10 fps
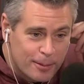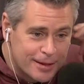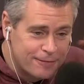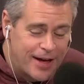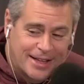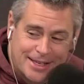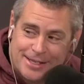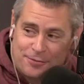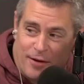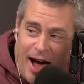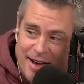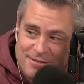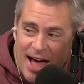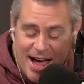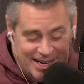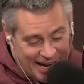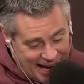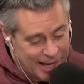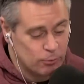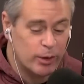But the fact that he's five nine
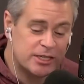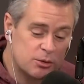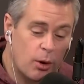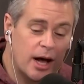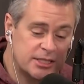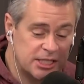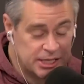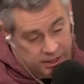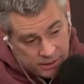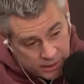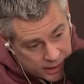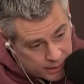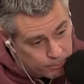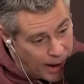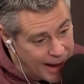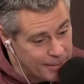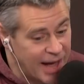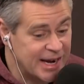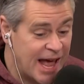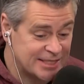and wishy-washy, in my
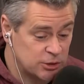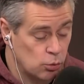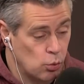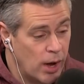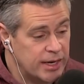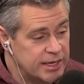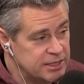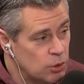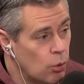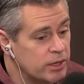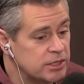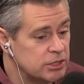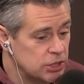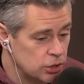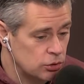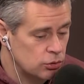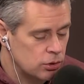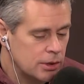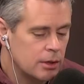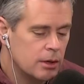mind, as to what he's going to do,
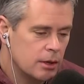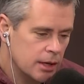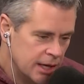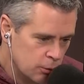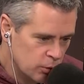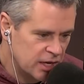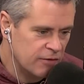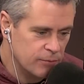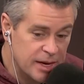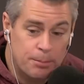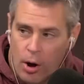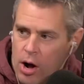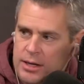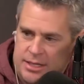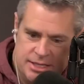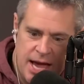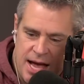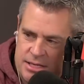it well, would look, give me pause. If he's, going yes.